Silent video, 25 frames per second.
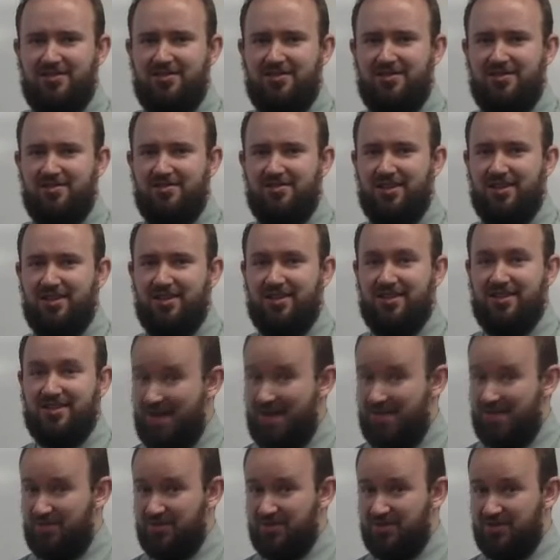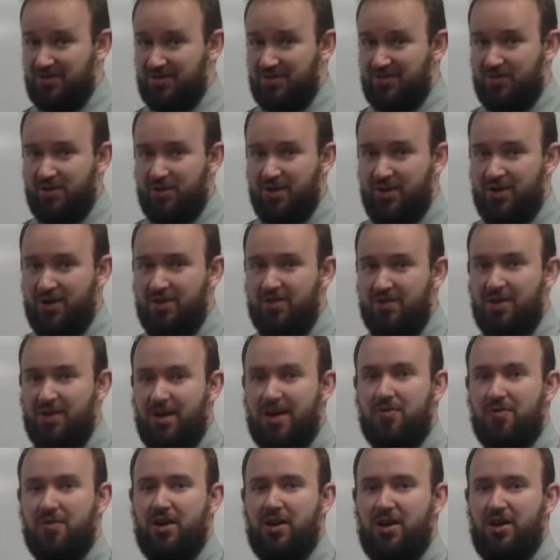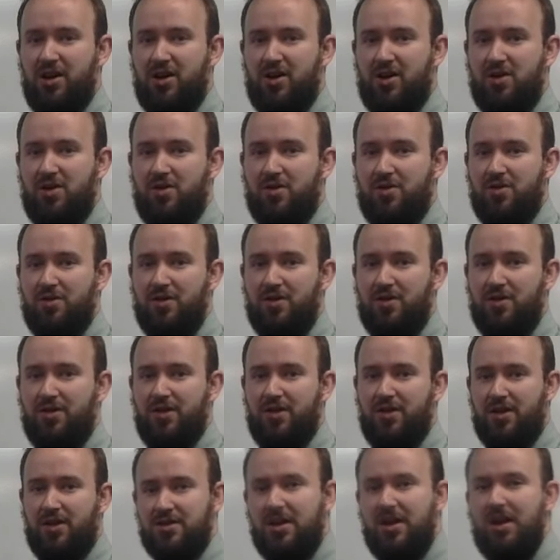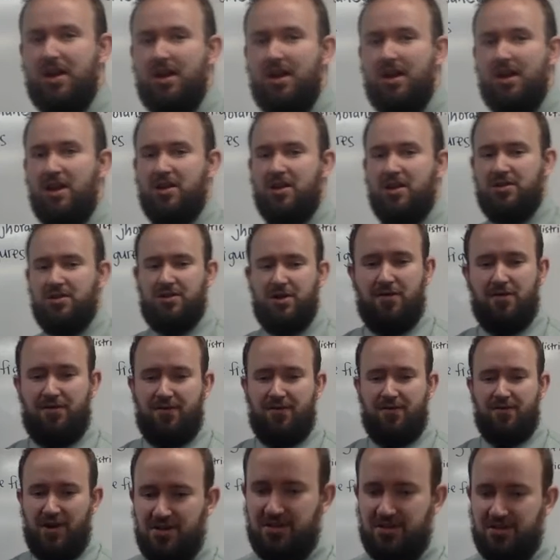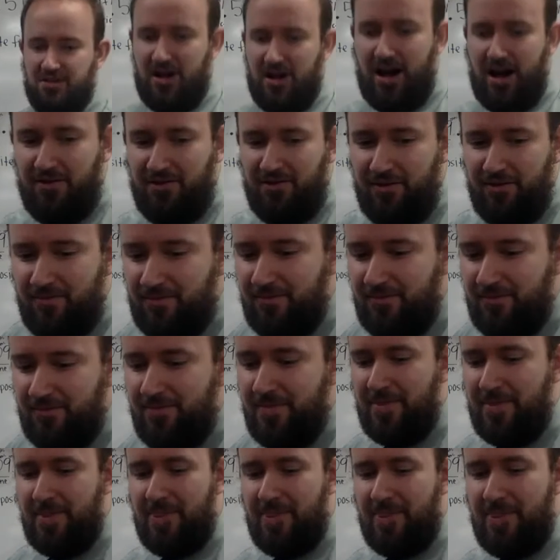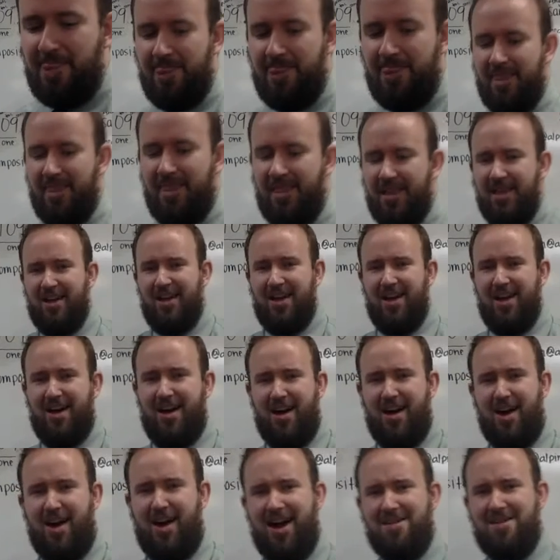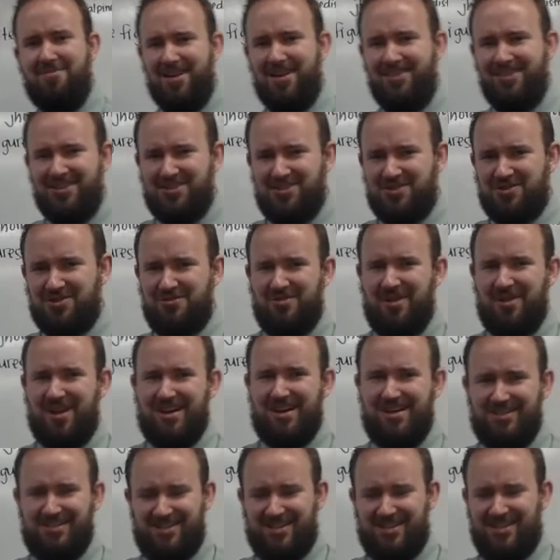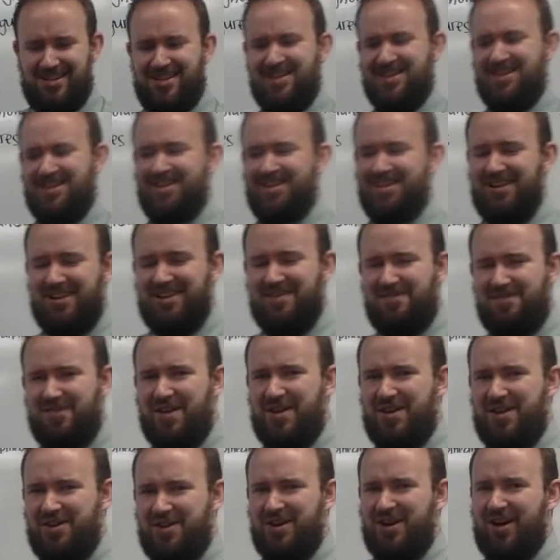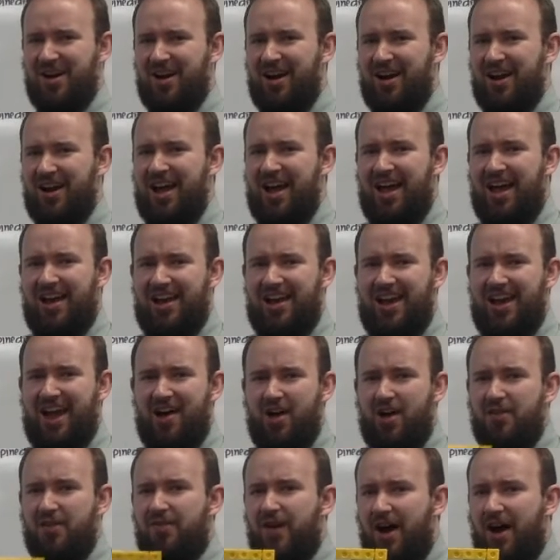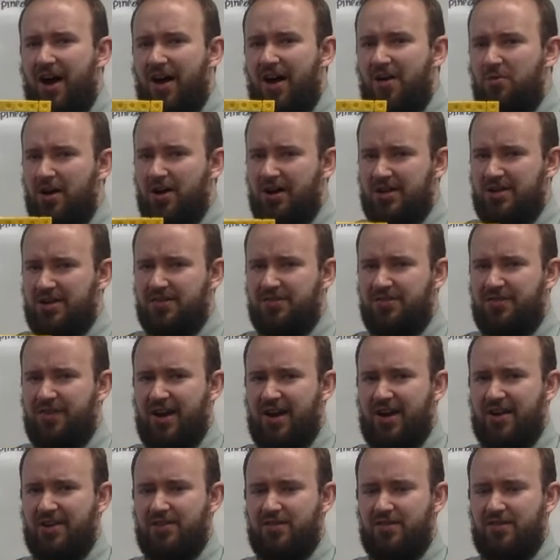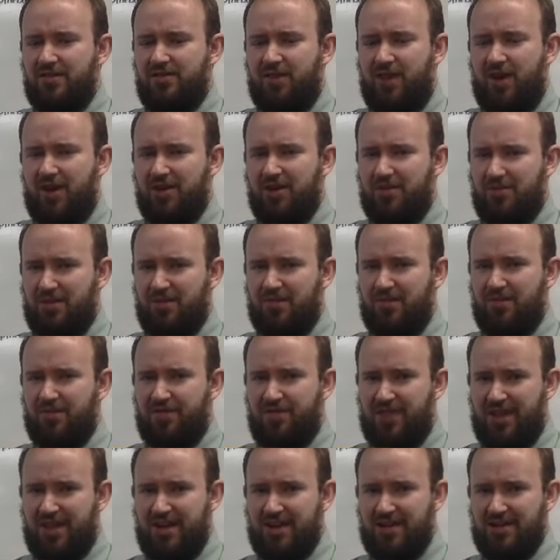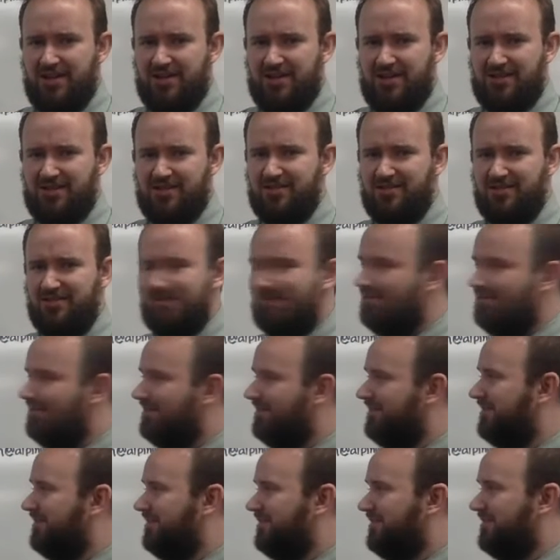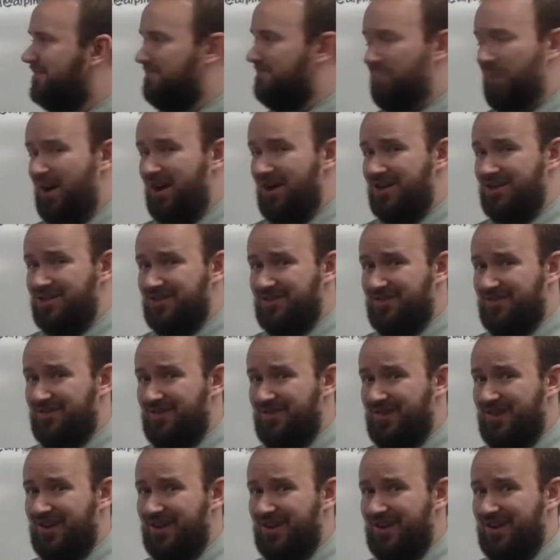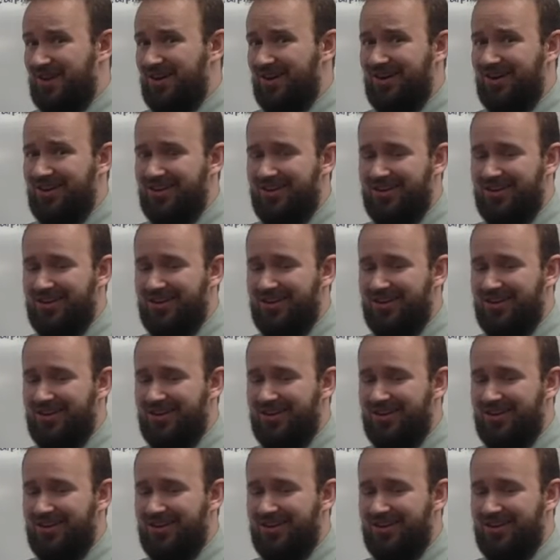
examples for you, and we're going to go over those. So first off, I made this crazy figure. Now, if I wanted to find the volume of this composite figure,